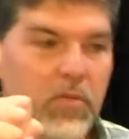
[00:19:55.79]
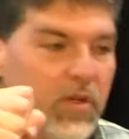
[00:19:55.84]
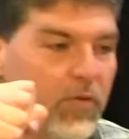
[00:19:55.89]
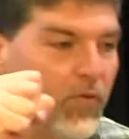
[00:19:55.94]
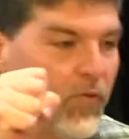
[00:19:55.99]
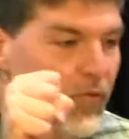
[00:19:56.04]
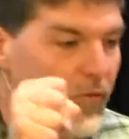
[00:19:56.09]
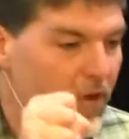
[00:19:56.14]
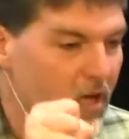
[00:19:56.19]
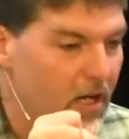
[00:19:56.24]

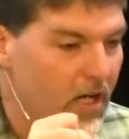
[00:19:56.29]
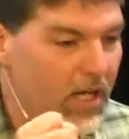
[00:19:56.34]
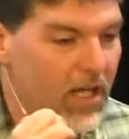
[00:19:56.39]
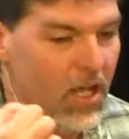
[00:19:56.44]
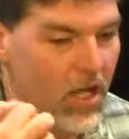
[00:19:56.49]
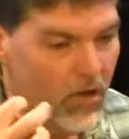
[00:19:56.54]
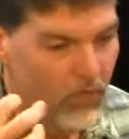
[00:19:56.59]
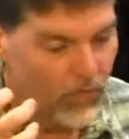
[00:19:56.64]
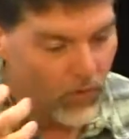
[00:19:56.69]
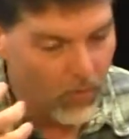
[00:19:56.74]
be free
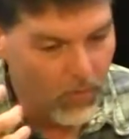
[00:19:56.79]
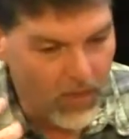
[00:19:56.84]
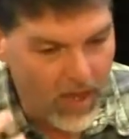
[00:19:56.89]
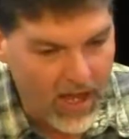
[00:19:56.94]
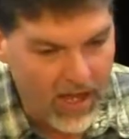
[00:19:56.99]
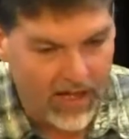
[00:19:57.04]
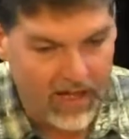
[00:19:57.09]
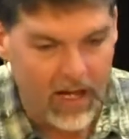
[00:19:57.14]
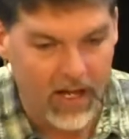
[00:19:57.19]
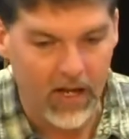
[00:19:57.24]
from
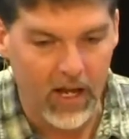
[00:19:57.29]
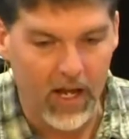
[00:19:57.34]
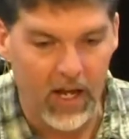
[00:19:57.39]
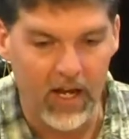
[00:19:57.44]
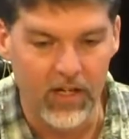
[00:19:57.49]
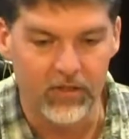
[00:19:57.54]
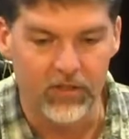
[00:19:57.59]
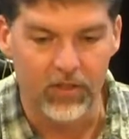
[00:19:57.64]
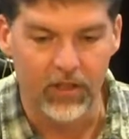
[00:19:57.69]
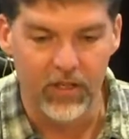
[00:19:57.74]
that kind of
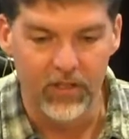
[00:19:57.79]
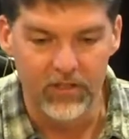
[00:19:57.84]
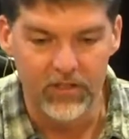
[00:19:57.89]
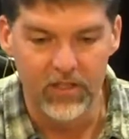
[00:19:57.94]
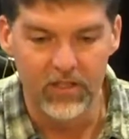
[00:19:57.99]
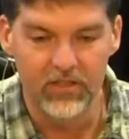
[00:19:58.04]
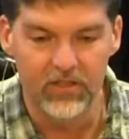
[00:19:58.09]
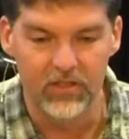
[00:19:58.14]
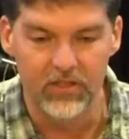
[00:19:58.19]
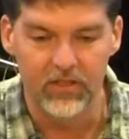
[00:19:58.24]
hatred. And
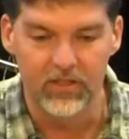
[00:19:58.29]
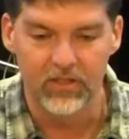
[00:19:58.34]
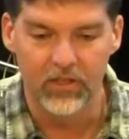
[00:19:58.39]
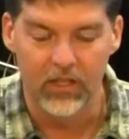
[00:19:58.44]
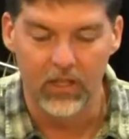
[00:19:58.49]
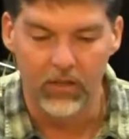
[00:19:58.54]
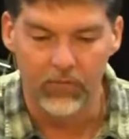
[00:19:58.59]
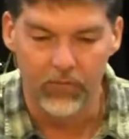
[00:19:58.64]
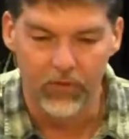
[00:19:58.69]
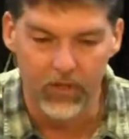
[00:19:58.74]
Jesus is
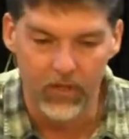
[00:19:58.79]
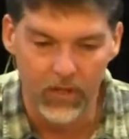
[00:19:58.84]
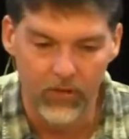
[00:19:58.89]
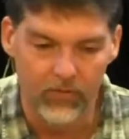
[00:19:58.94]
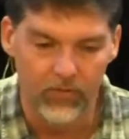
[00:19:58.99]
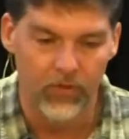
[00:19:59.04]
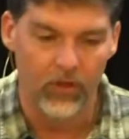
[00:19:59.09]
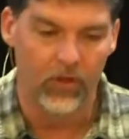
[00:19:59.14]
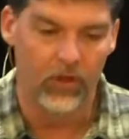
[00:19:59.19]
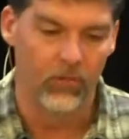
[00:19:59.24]
saying,
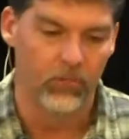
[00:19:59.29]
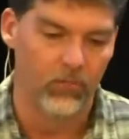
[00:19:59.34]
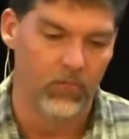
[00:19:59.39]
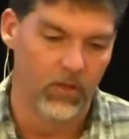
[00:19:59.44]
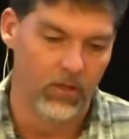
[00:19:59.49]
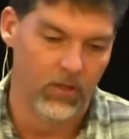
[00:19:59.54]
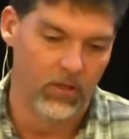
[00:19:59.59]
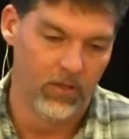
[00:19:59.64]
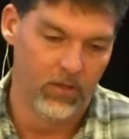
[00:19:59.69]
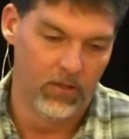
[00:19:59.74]
Forgive them.
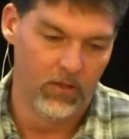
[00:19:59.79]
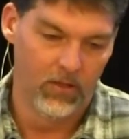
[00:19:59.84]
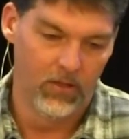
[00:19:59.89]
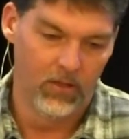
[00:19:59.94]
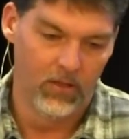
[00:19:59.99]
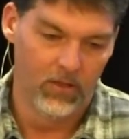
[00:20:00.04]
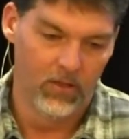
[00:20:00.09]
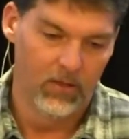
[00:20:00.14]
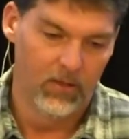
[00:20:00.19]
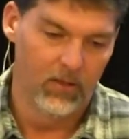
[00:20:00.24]

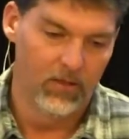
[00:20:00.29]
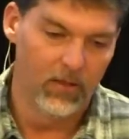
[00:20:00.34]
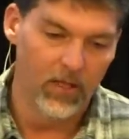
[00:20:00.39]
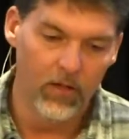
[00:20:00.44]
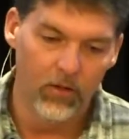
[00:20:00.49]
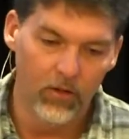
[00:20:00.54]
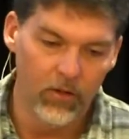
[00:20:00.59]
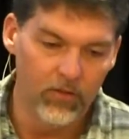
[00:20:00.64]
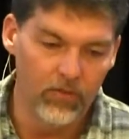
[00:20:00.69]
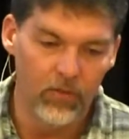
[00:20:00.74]

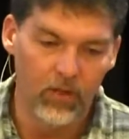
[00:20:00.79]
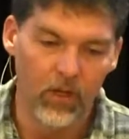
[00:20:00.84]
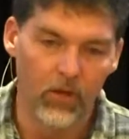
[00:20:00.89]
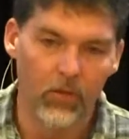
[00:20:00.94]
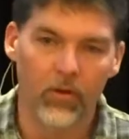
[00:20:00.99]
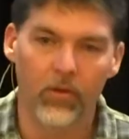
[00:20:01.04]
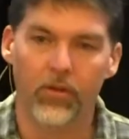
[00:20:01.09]
They don't even know